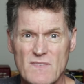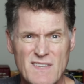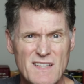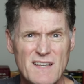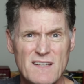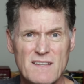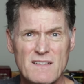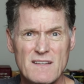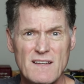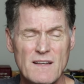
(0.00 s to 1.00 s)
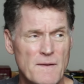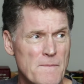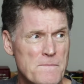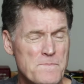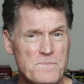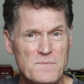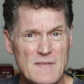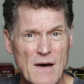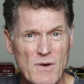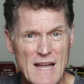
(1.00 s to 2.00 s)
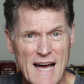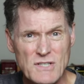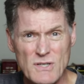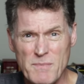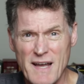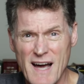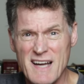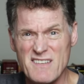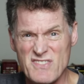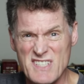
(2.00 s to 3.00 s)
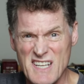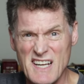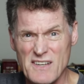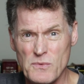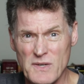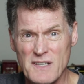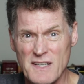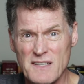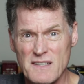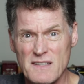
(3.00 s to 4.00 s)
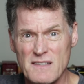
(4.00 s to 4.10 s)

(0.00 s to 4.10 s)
Indeed. That would actually be kind of sick, wouldn't it?